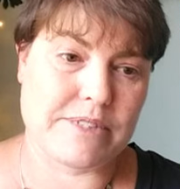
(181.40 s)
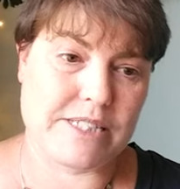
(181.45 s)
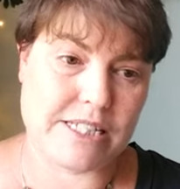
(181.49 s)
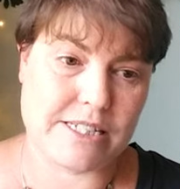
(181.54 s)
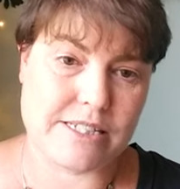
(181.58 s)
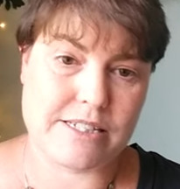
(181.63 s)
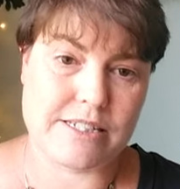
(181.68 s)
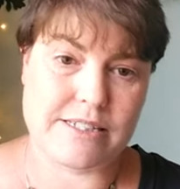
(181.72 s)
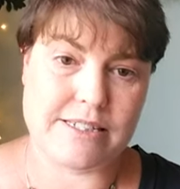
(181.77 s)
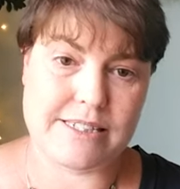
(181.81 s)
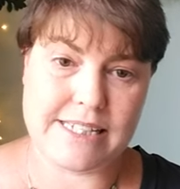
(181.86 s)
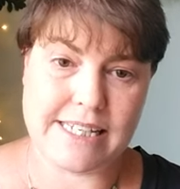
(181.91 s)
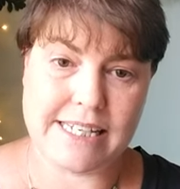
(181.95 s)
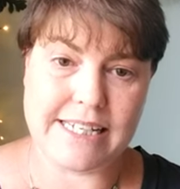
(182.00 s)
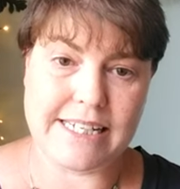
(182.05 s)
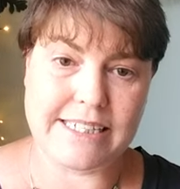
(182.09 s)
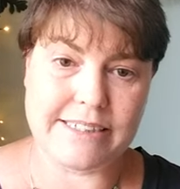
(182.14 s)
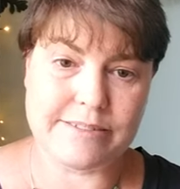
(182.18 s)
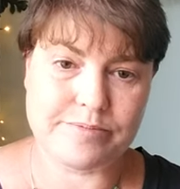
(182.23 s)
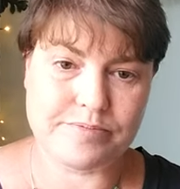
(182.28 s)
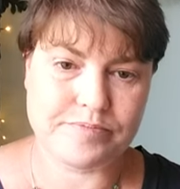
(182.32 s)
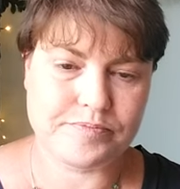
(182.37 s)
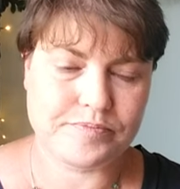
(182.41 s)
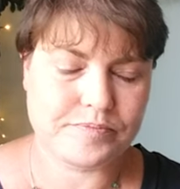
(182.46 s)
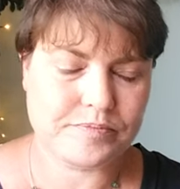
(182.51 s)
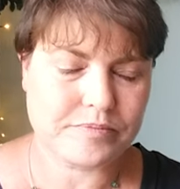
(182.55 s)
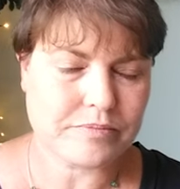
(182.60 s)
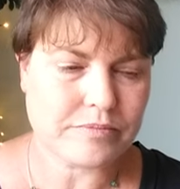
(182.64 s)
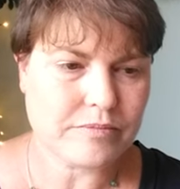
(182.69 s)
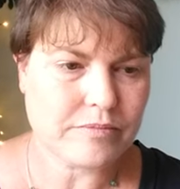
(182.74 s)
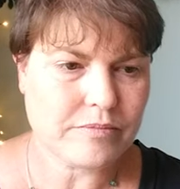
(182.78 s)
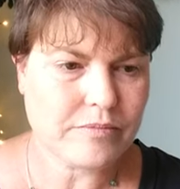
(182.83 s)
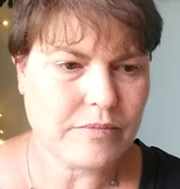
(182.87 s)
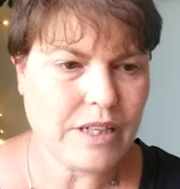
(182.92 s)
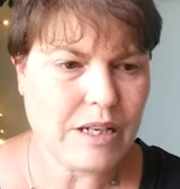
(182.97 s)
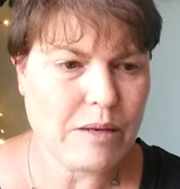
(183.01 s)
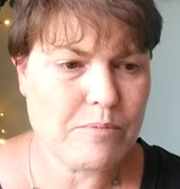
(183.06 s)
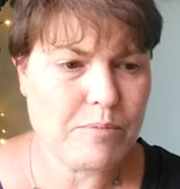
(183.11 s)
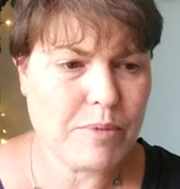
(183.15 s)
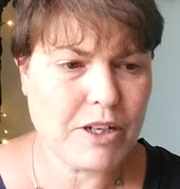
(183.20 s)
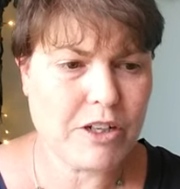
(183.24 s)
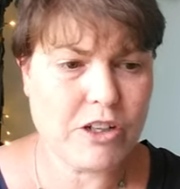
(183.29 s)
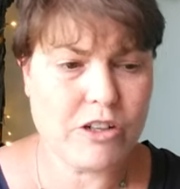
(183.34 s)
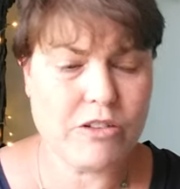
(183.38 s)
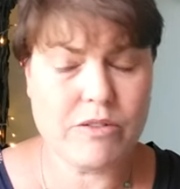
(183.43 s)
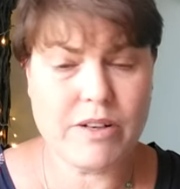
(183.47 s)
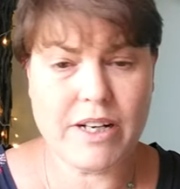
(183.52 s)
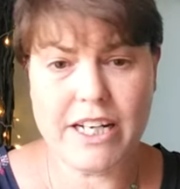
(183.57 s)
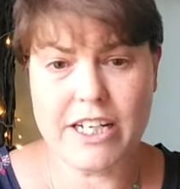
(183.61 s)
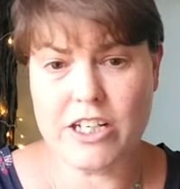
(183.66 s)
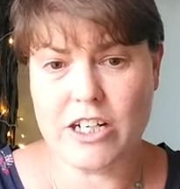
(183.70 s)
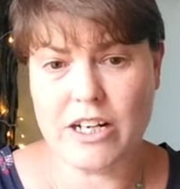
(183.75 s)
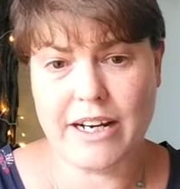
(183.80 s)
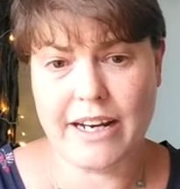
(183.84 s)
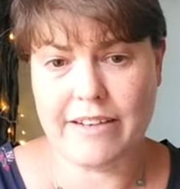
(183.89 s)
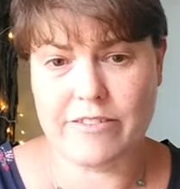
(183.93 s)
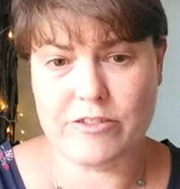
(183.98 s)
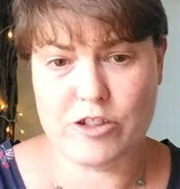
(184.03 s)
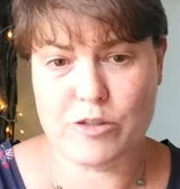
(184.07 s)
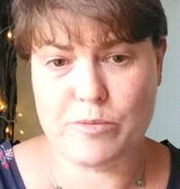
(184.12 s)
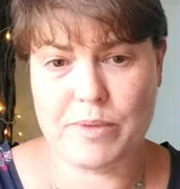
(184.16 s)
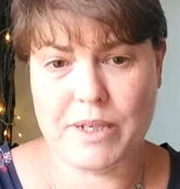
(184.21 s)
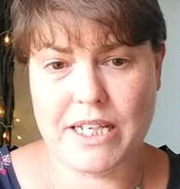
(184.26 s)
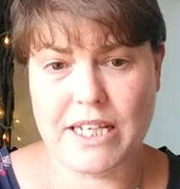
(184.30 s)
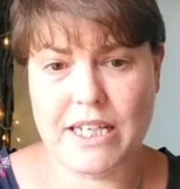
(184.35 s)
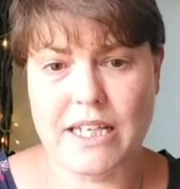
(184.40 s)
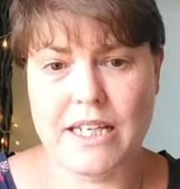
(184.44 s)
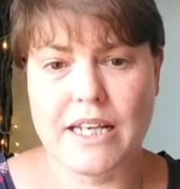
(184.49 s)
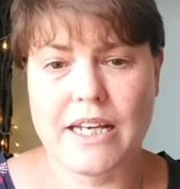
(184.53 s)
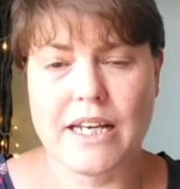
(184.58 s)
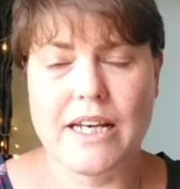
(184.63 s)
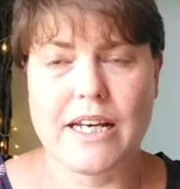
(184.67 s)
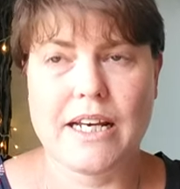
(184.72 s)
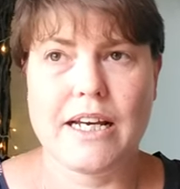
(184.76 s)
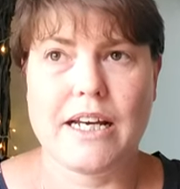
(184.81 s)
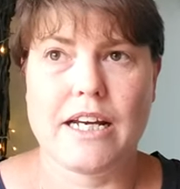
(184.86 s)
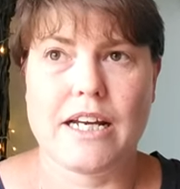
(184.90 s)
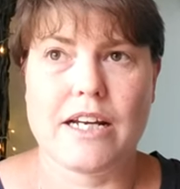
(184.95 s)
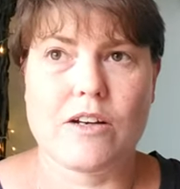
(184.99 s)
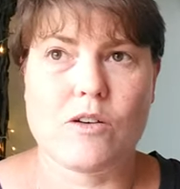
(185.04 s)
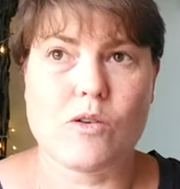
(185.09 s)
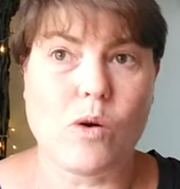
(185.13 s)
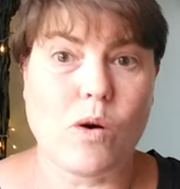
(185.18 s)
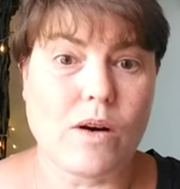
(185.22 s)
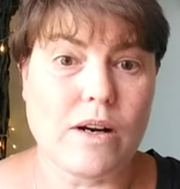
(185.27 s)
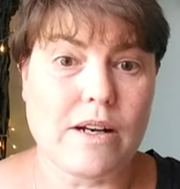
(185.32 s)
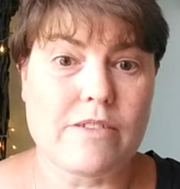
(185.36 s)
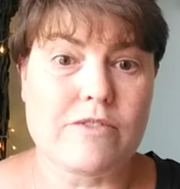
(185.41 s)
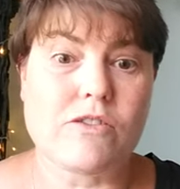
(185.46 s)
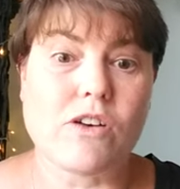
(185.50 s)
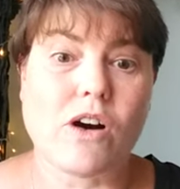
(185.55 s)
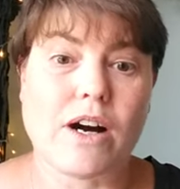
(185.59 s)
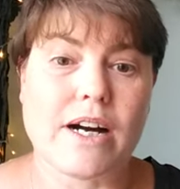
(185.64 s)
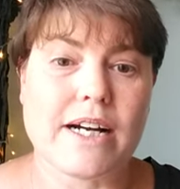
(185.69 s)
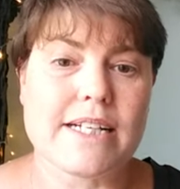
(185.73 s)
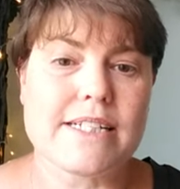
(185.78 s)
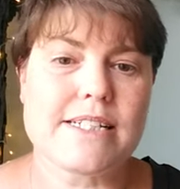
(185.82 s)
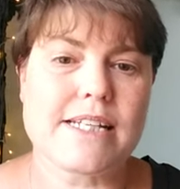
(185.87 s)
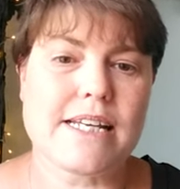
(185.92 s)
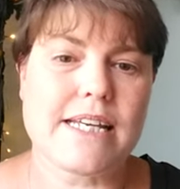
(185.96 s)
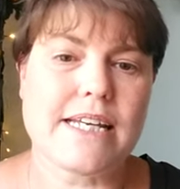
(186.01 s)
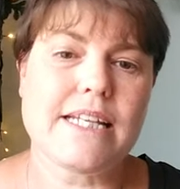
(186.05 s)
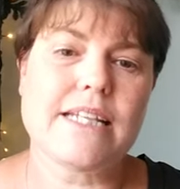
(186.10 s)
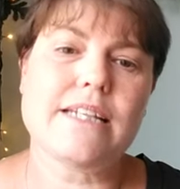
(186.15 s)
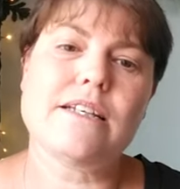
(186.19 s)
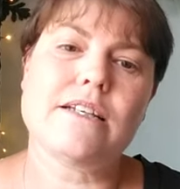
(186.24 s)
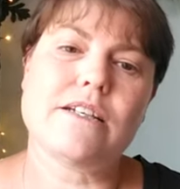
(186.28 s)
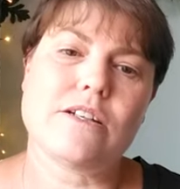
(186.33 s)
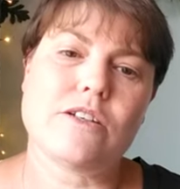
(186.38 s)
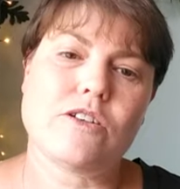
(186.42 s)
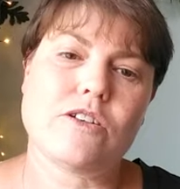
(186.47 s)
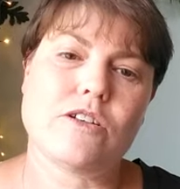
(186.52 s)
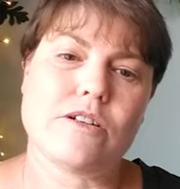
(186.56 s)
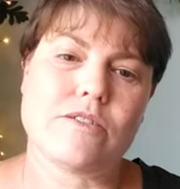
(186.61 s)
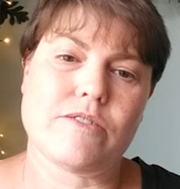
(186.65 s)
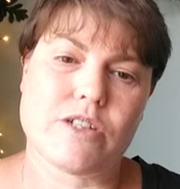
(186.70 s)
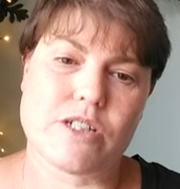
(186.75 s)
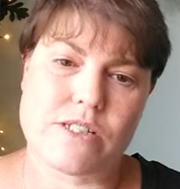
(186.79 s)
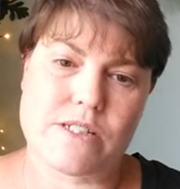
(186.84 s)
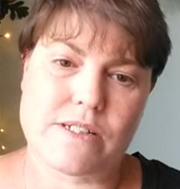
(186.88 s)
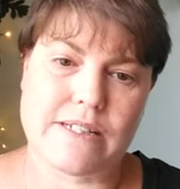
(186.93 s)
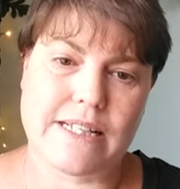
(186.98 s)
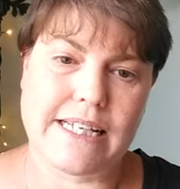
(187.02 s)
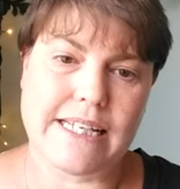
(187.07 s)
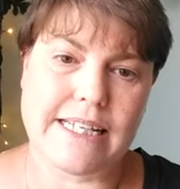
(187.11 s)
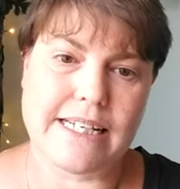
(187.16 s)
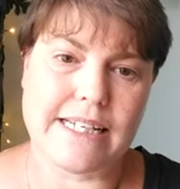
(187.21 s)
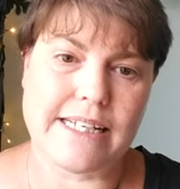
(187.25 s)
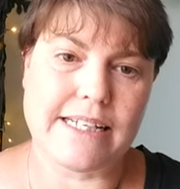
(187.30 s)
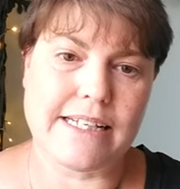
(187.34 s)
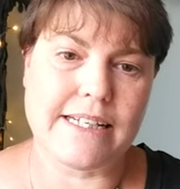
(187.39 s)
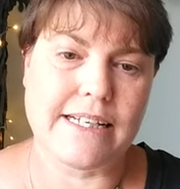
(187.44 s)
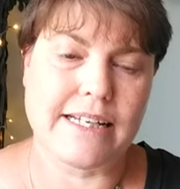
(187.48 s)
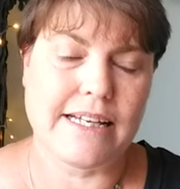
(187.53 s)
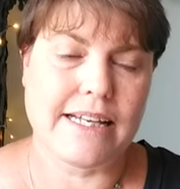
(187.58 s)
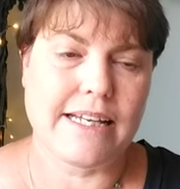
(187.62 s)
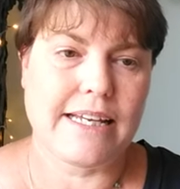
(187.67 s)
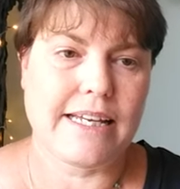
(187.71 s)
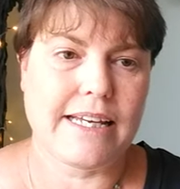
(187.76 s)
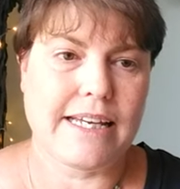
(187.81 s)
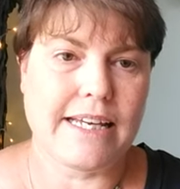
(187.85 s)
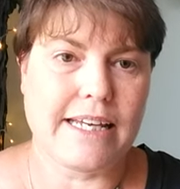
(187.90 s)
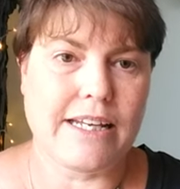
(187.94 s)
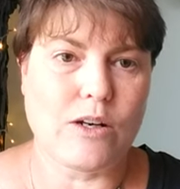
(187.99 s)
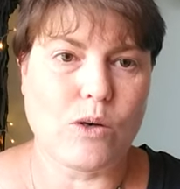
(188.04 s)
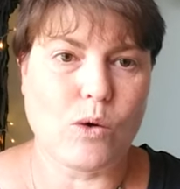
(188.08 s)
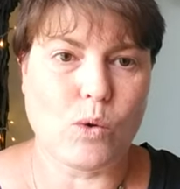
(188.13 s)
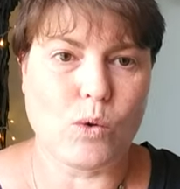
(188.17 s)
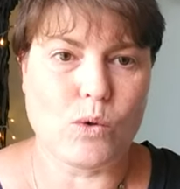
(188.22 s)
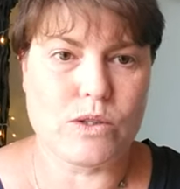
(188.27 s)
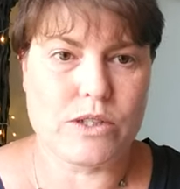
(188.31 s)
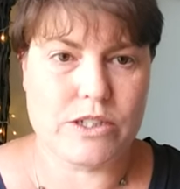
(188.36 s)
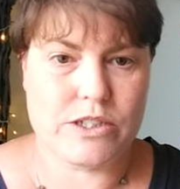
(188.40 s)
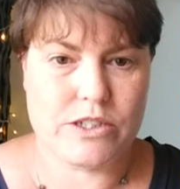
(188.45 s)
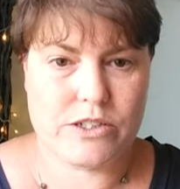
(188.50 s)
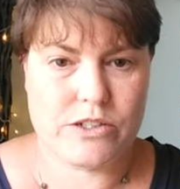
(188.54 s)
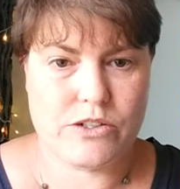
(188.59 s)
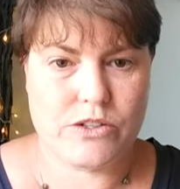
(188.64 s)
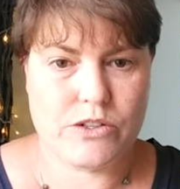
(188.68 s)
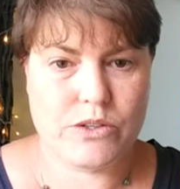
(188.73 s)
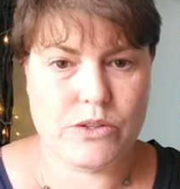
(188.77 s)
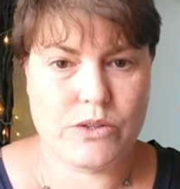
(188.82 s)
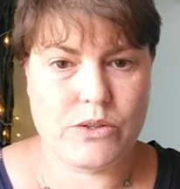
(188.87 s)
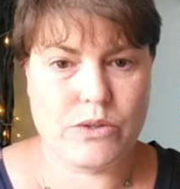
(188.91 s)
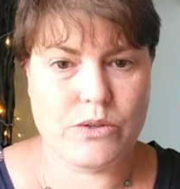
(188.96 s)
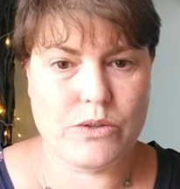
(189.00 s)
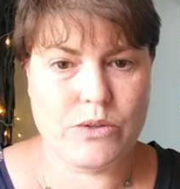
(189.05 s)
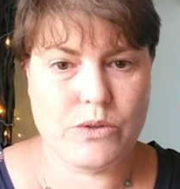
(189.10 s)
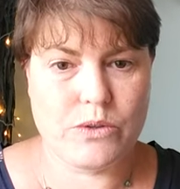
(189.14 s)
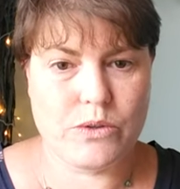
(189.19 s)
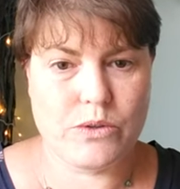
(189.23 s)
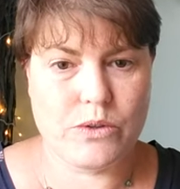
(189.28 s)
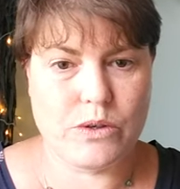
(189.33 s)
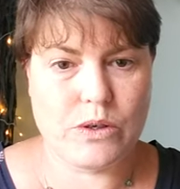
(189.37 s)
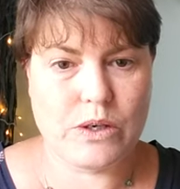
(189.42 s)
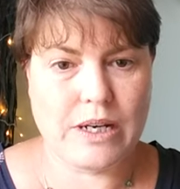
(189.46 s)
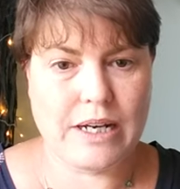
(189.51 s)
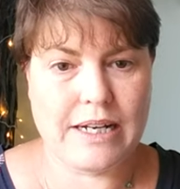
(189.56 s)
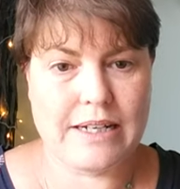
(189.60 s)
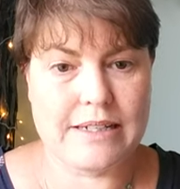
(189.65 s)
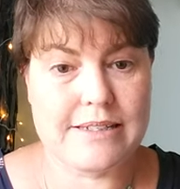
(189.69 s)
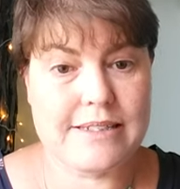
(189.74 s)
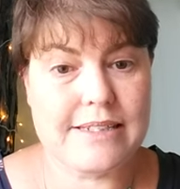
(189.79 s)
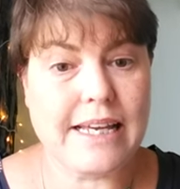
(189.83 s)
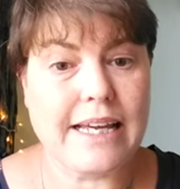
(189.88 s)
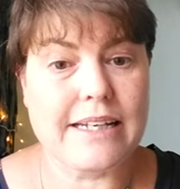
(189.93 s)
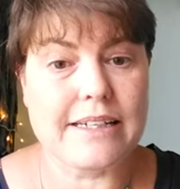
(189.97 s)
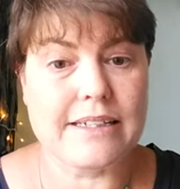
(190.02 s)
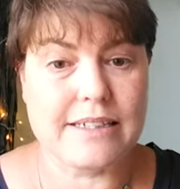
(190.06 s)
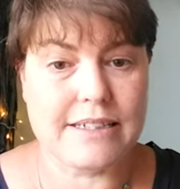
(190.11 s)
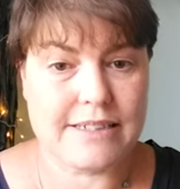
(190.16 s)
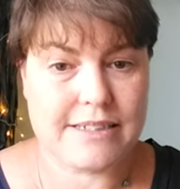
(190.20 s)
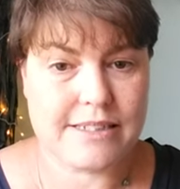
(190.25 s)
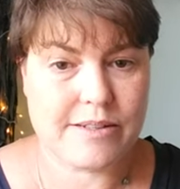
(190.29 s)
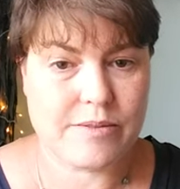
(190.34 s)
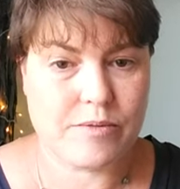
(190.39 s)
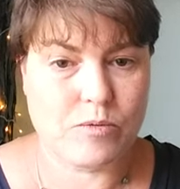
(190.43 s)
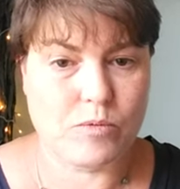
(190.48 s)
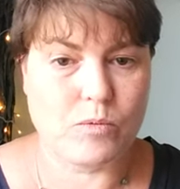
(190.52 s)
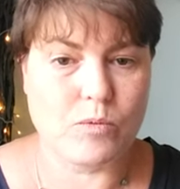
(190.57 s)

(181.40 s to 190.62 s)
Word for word: distance healing, but you really don't have to be qualified in universal healing in order to uh, send it.